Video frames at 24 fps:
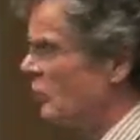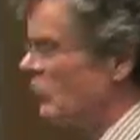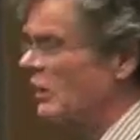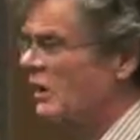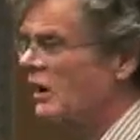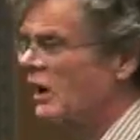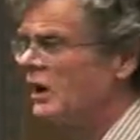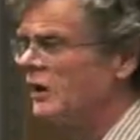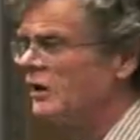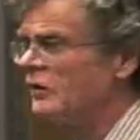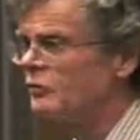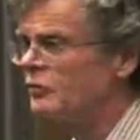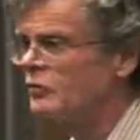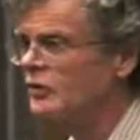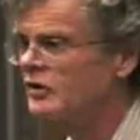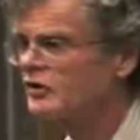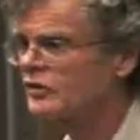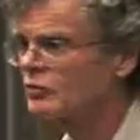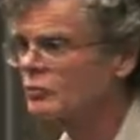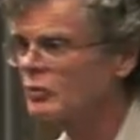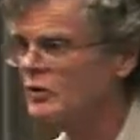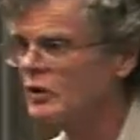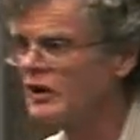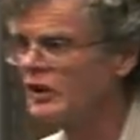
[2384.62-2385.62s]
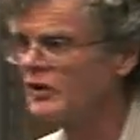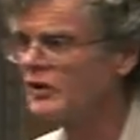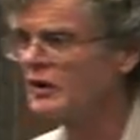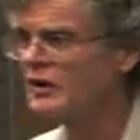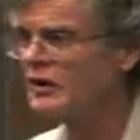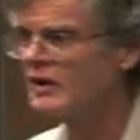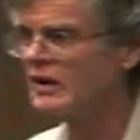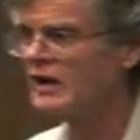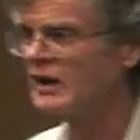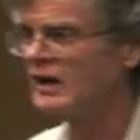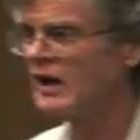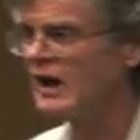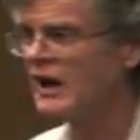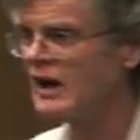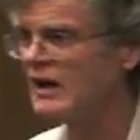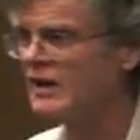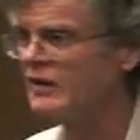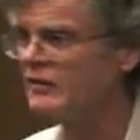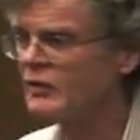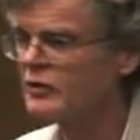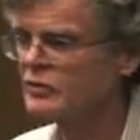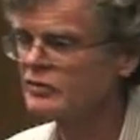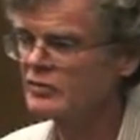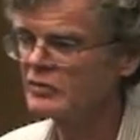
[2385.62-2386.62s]
what kind of risks were there in our
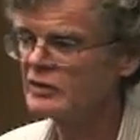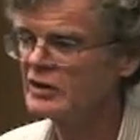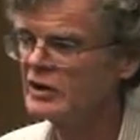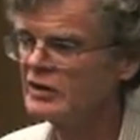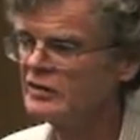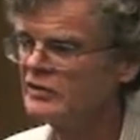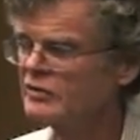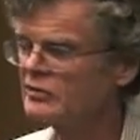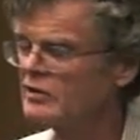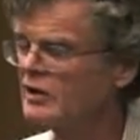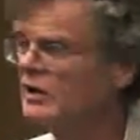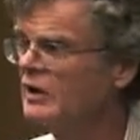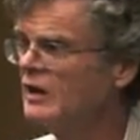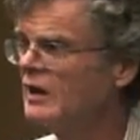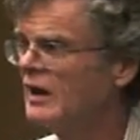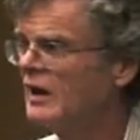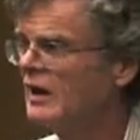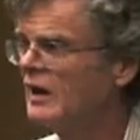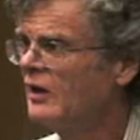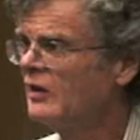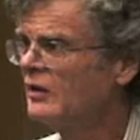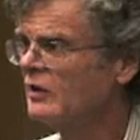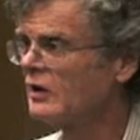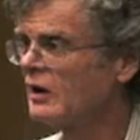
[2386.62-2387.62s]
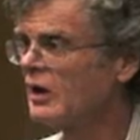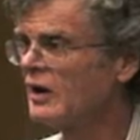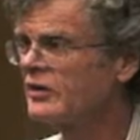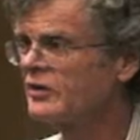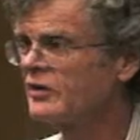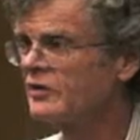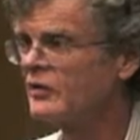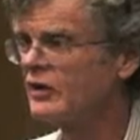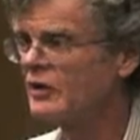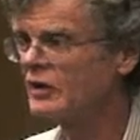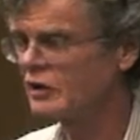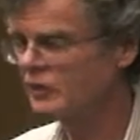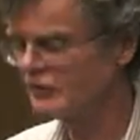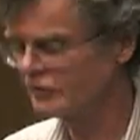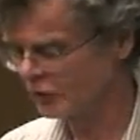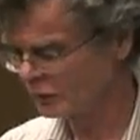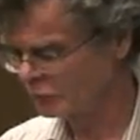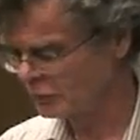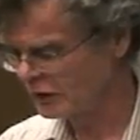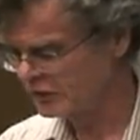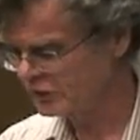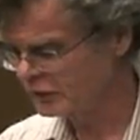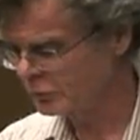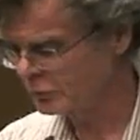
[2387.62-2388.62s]
evolutionary history, there are lots of those
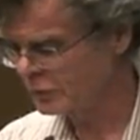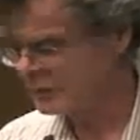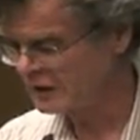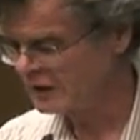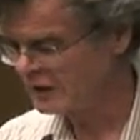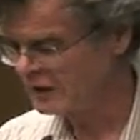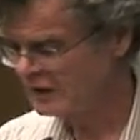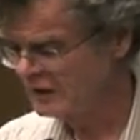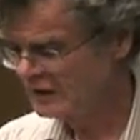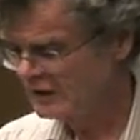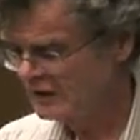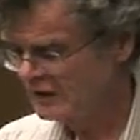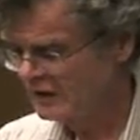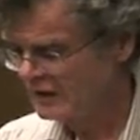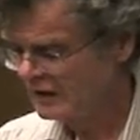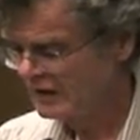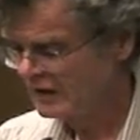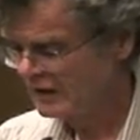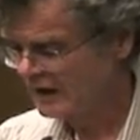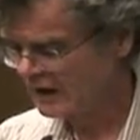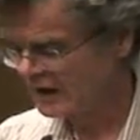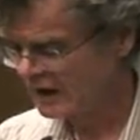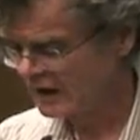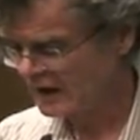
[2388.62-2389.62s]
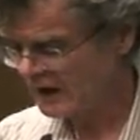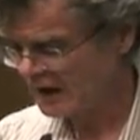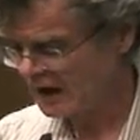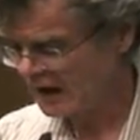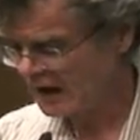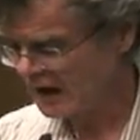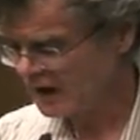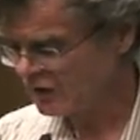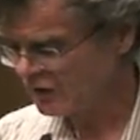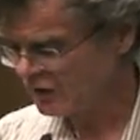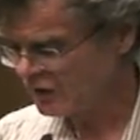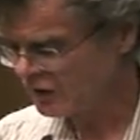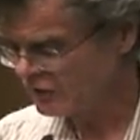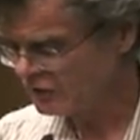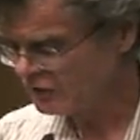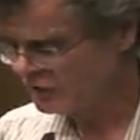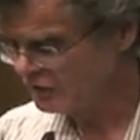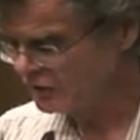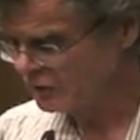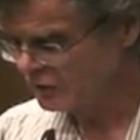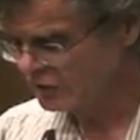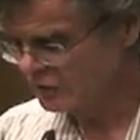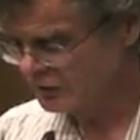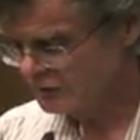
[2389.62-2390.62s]
that must have been uh, aggregate
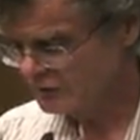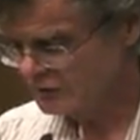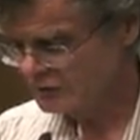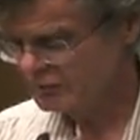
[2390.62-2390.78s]
too.